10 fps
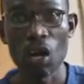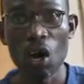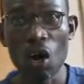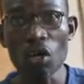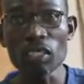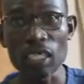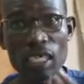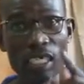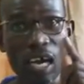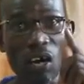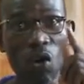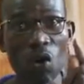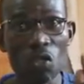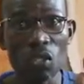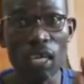Hot is a
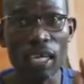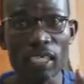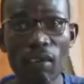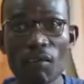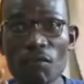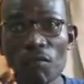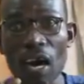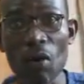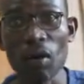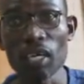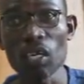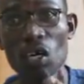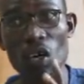consonant, vowel,